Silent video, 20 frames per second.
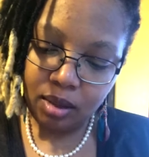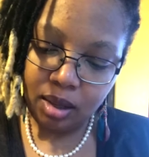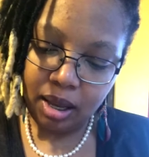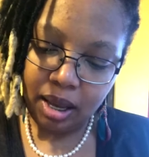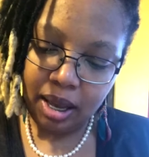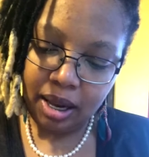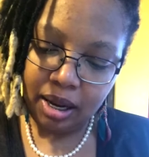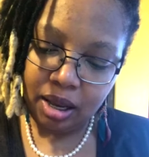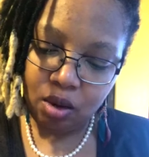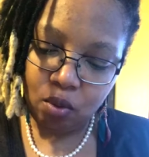
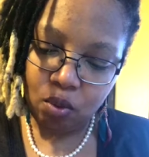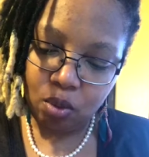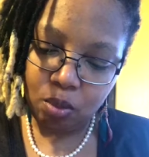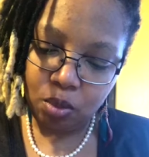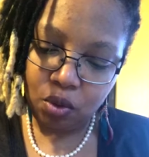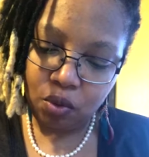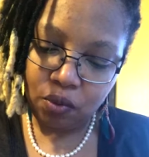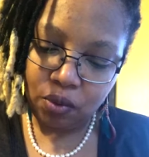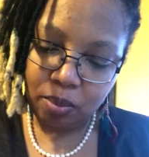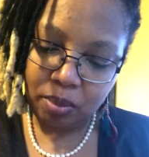And he
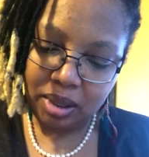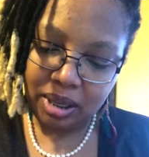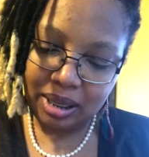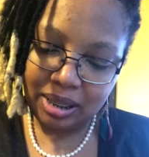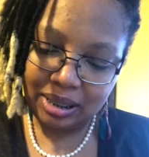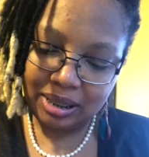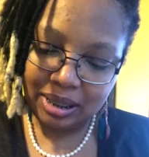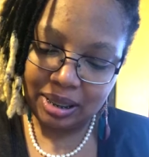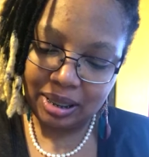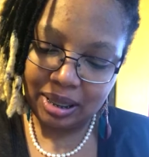removed from
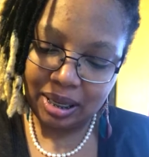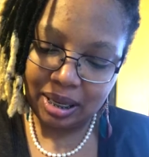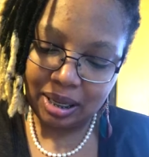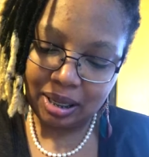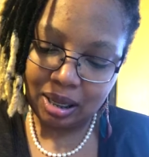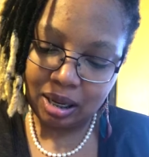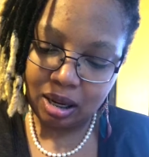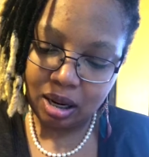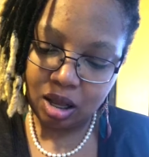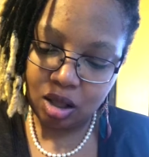thence and digged
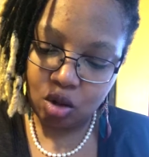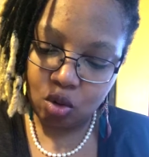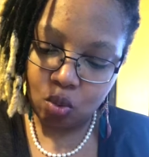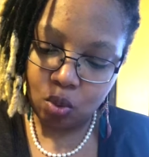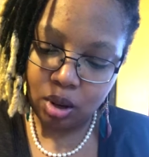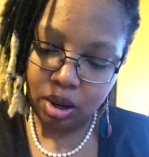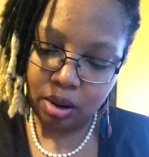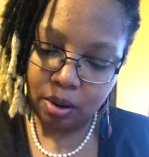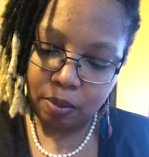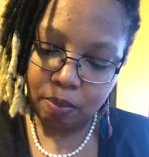another
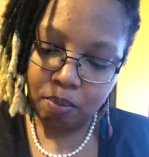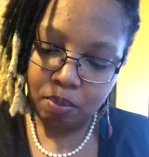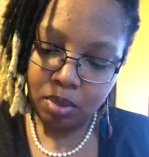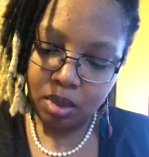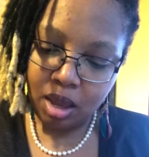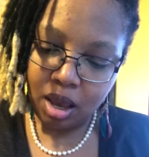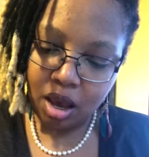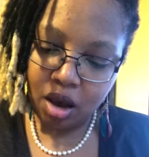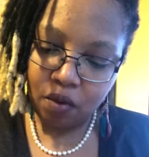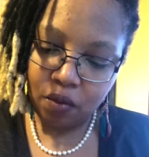well,
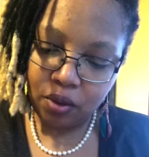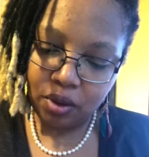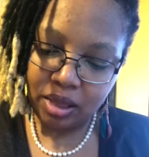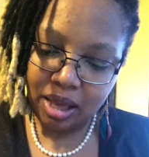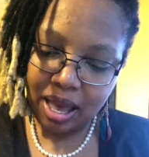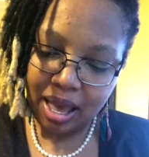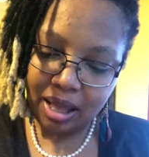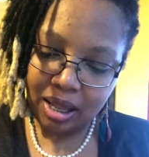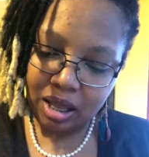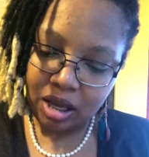and for
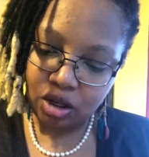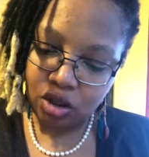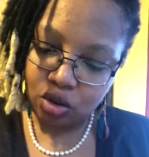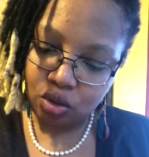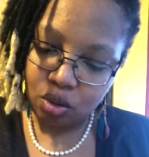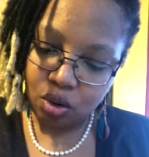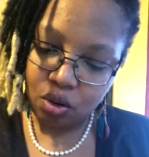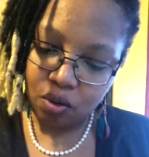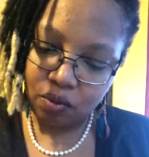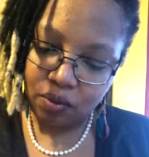that they
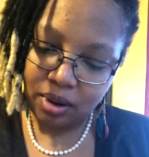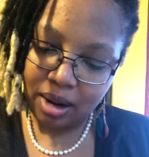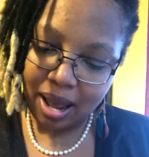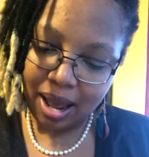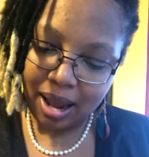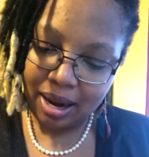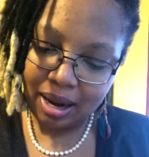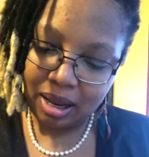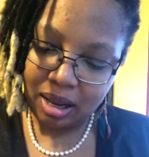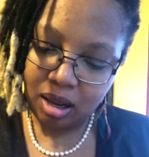strove
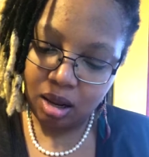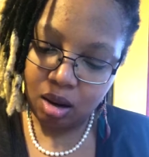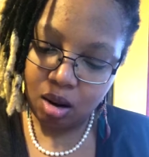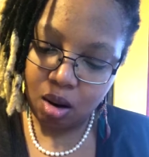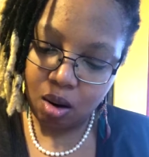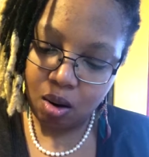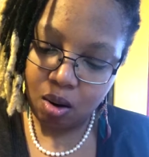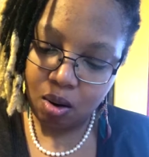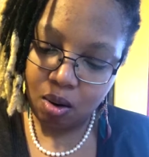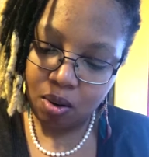not, and he
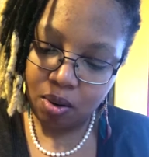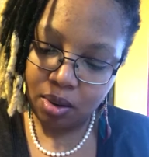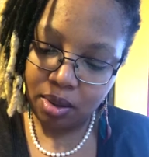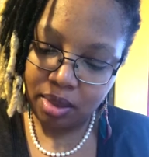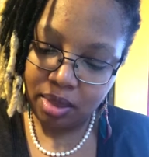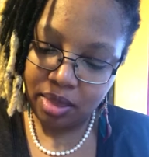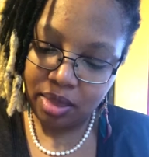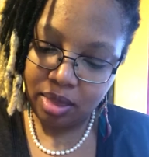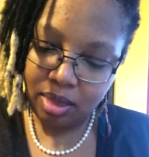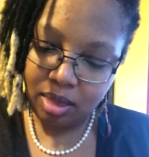called
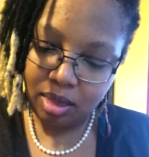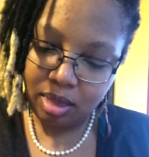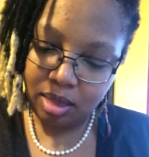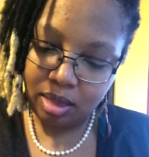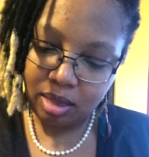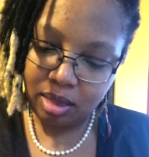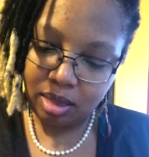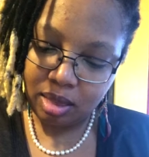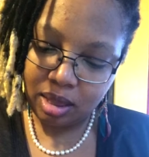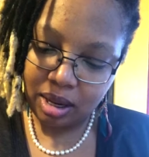
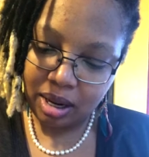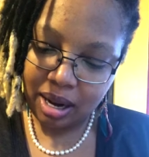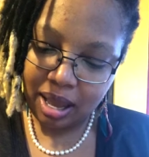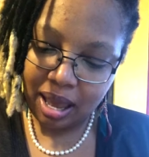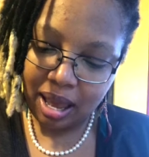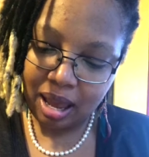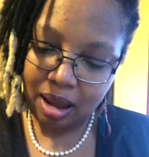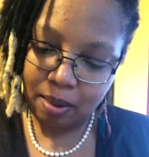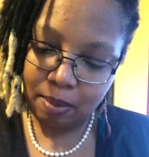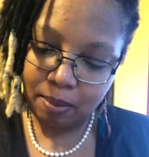the
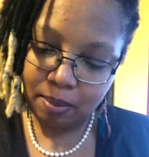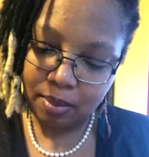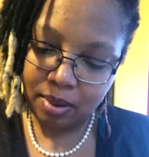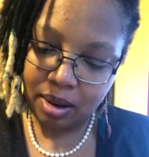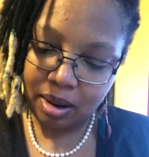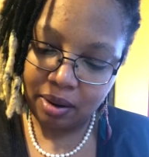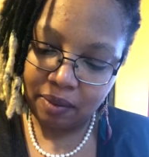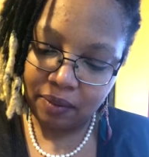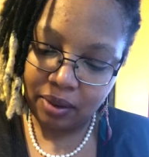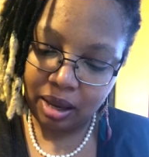name
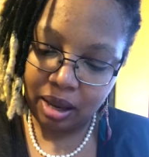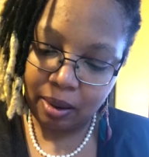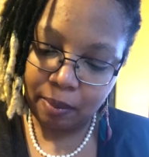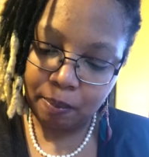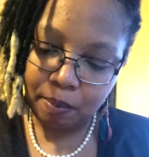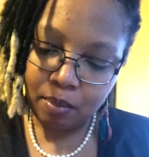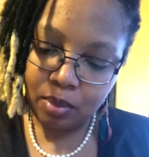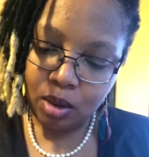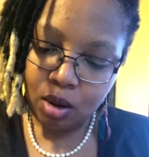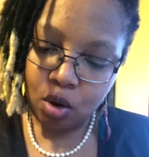of it
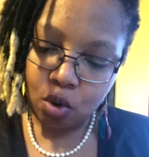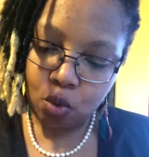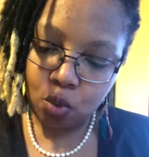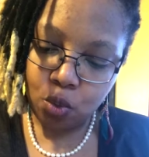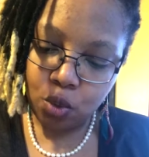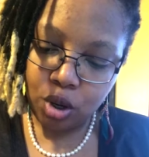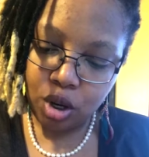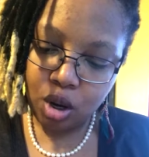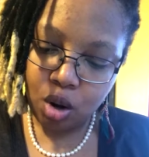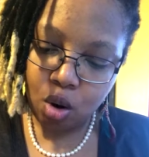
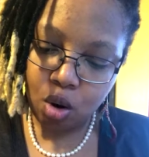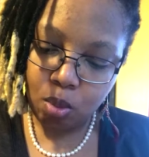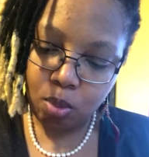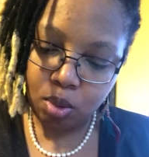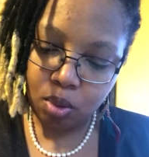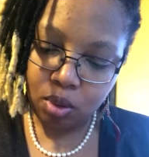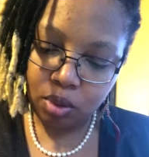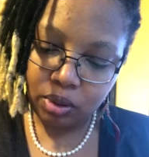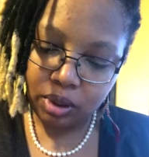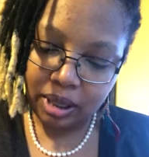
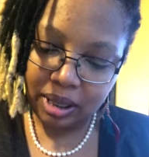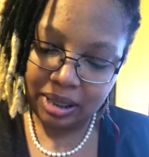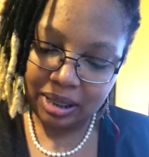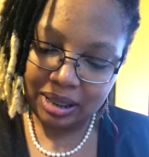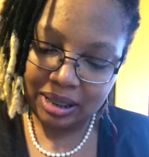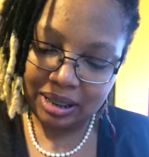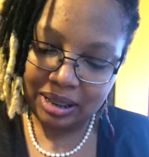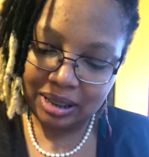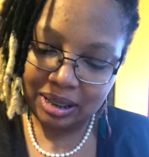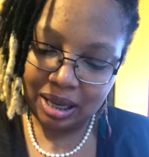Rehoboth, and
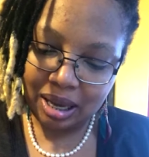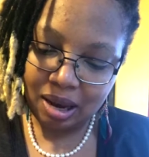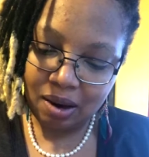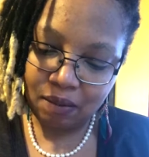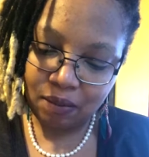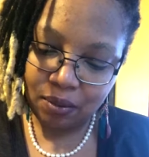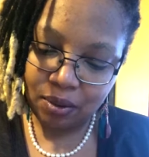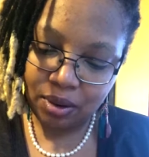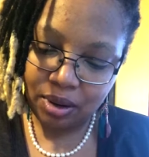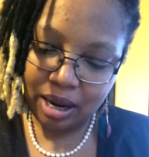he said,
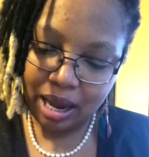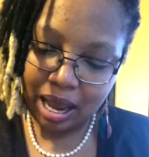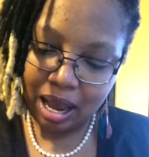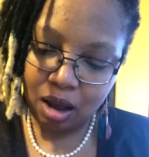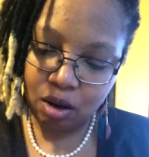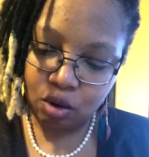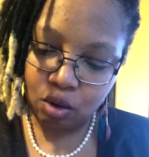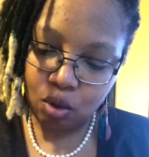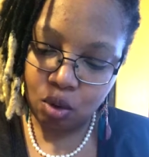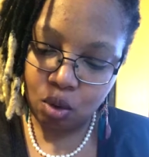For
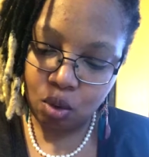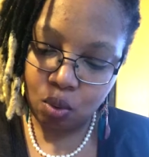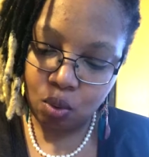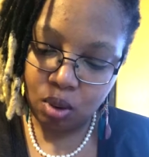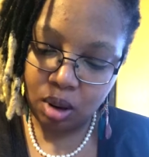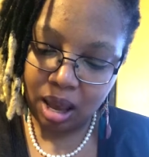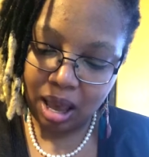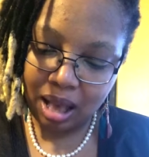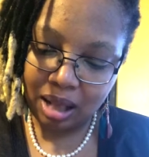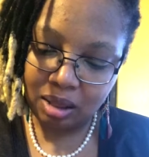now
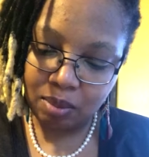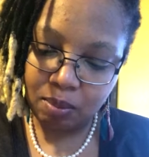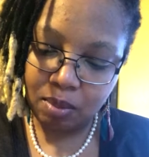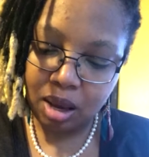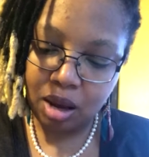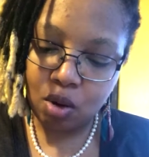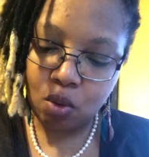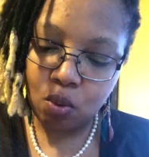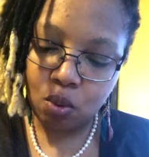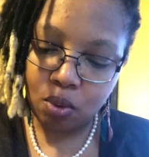Yahuwah hath
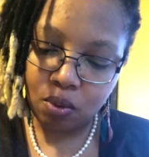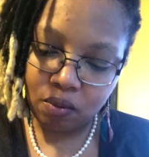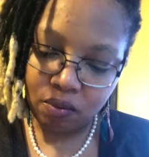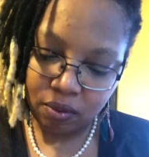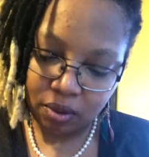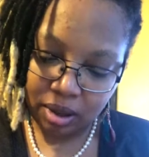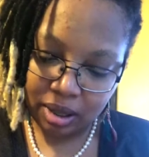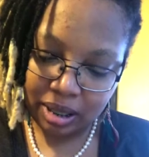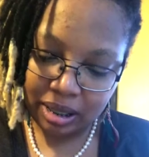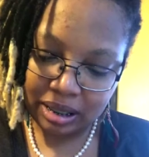made room for
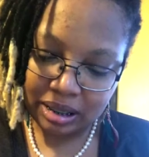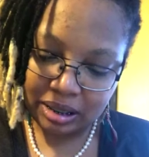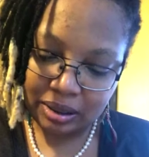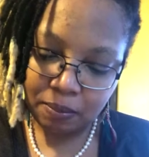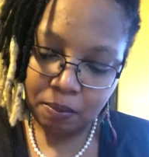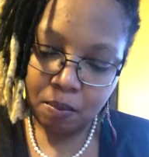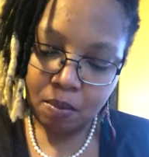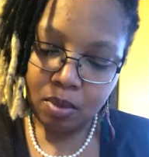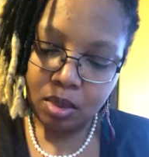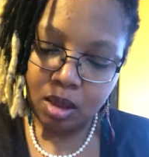us,
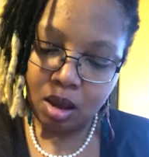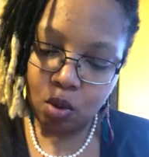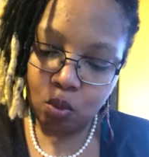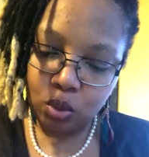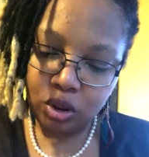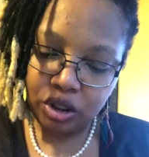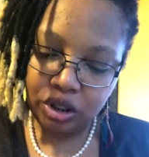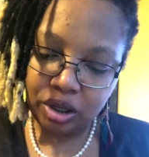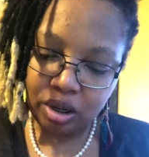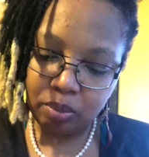and we
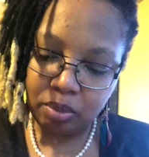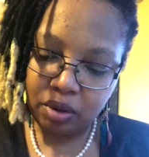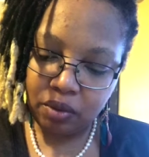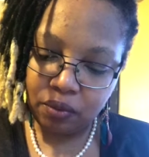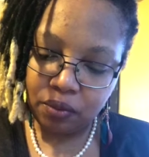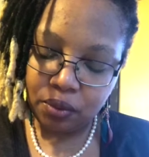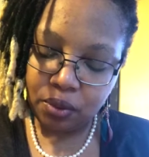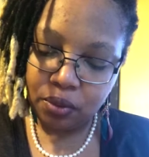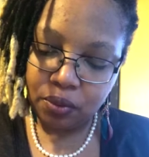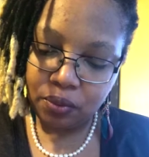shall be
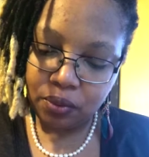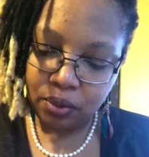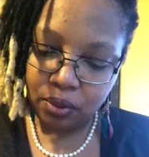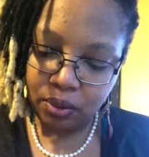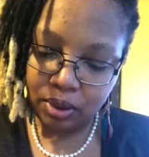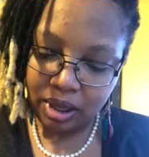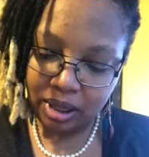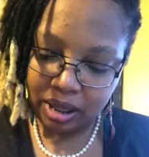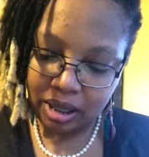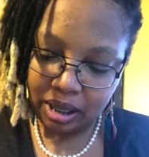fruitful
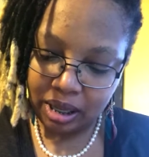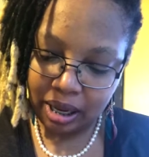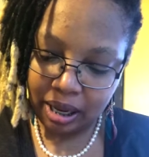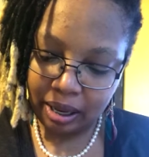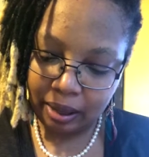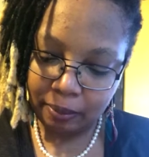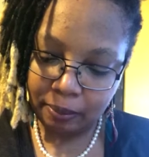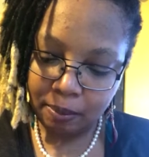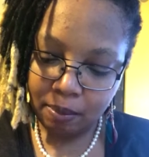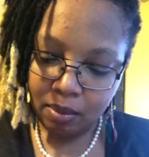in the
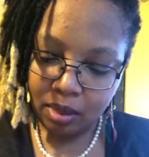land.